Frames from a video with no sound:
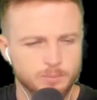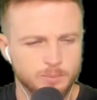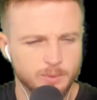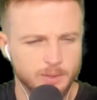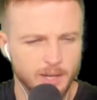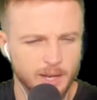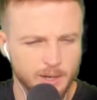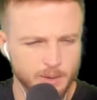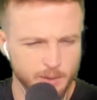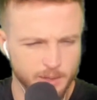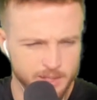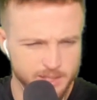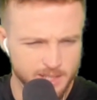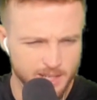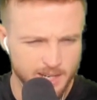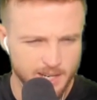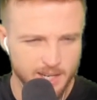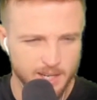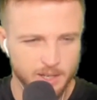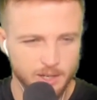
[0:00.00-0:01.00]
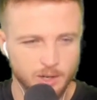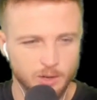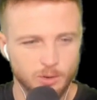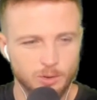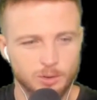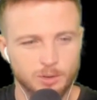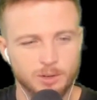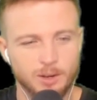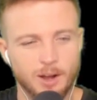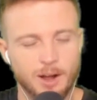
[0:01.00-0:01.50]
anyways,
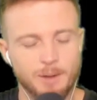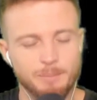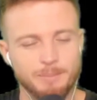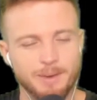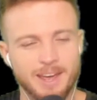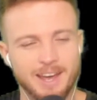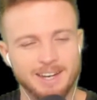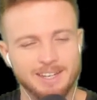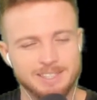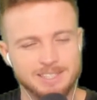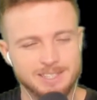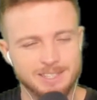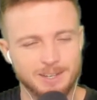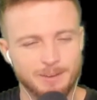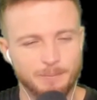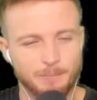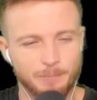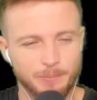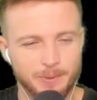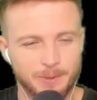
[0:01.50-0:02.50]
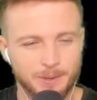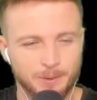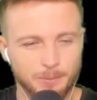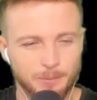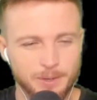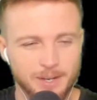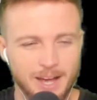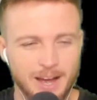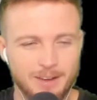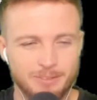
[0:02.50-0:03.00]
up next,
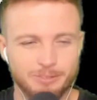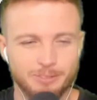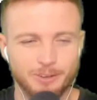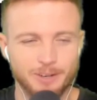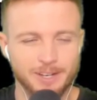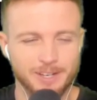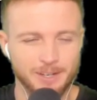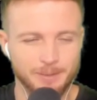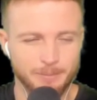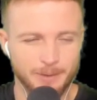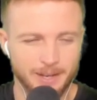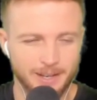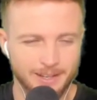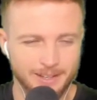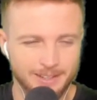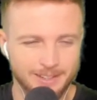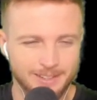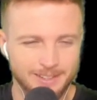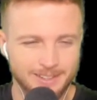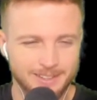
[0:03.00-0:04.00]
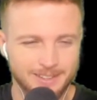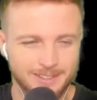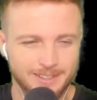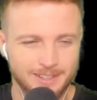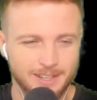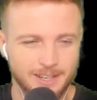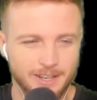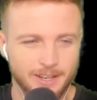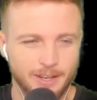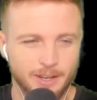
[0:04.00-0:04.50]
we got Friga, man.
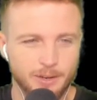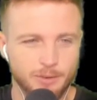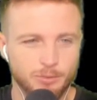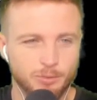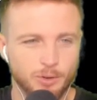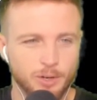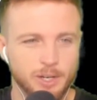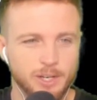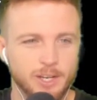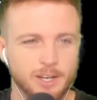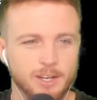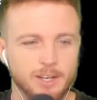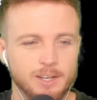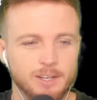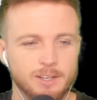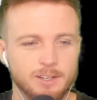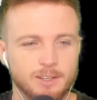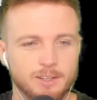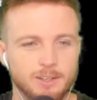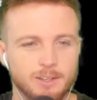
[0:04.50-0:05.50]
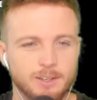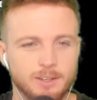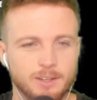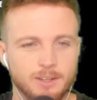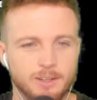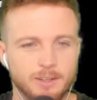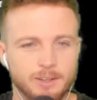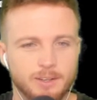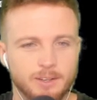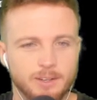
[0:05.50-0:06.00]
Friga,
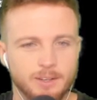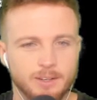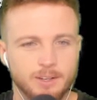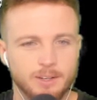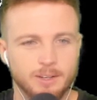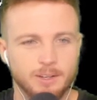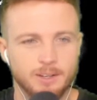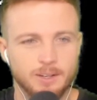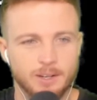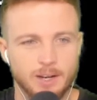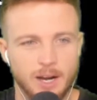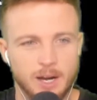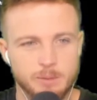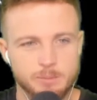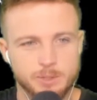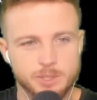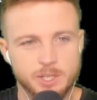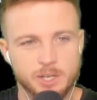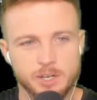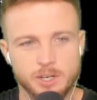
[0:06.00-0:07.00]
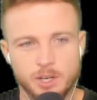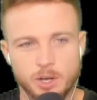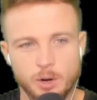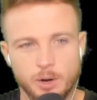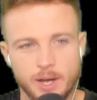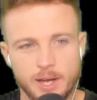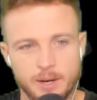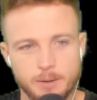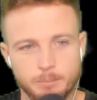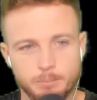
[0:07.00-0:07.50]
I'm just going to go
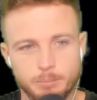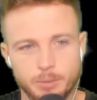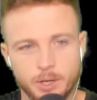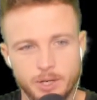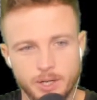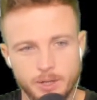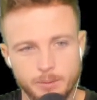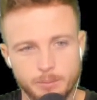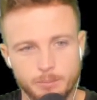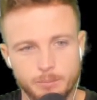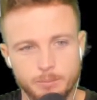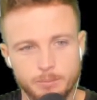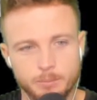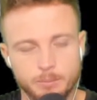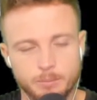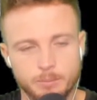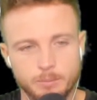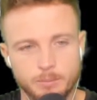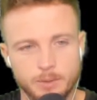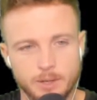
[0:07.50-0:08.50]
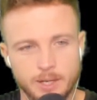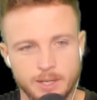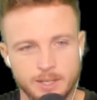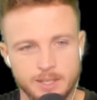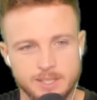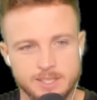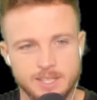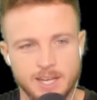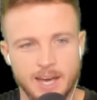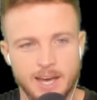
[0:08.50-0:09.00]
ahead and put him in
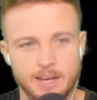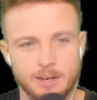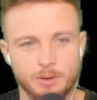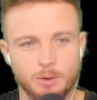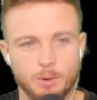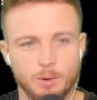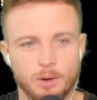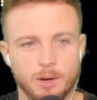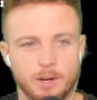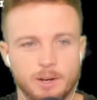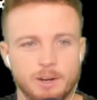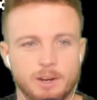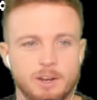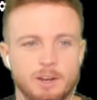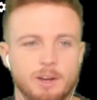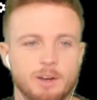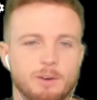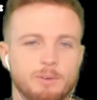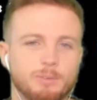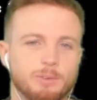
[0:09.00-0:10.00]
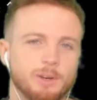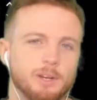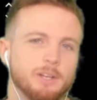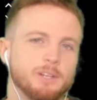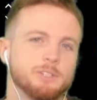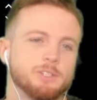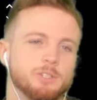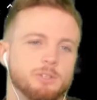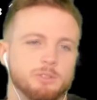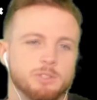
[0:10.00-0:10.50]
this category.
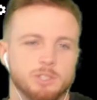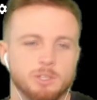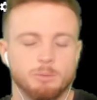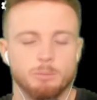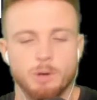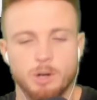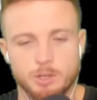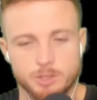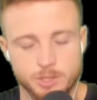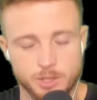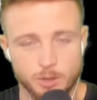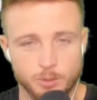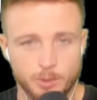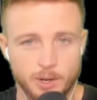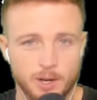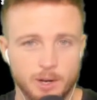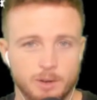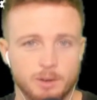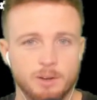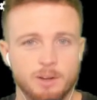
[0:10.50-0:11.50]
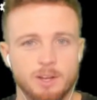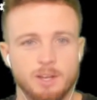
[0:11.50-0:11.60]
Friga shoots the ball so well.